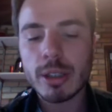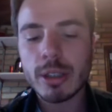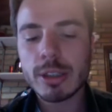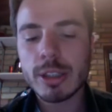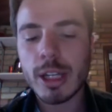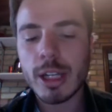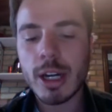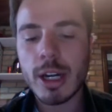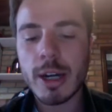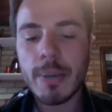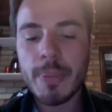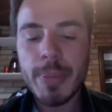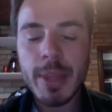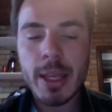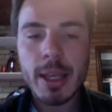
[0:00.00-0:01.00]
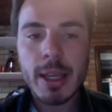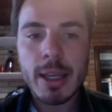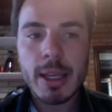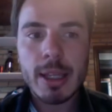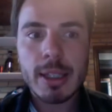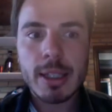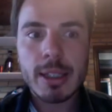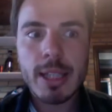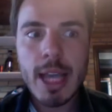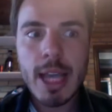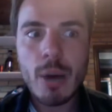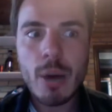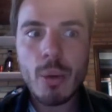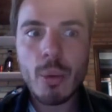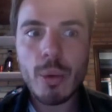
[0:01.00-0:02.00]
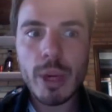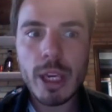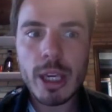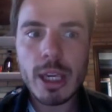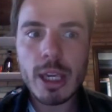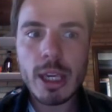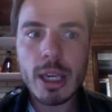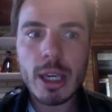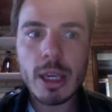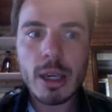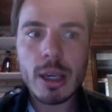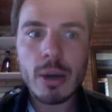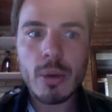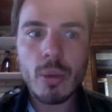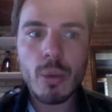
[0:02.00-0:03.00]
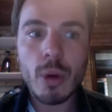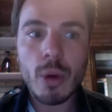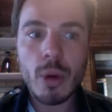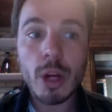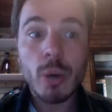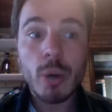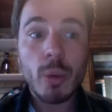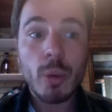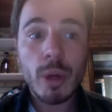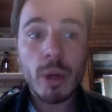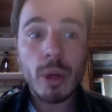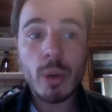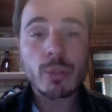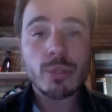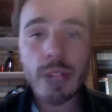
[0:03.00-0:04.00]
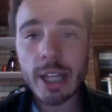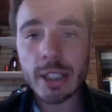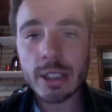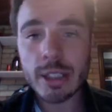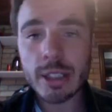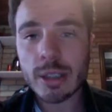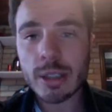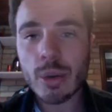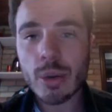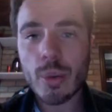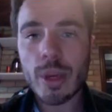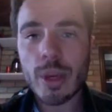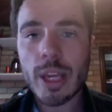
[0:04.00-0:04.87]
partners, are that we work really well together.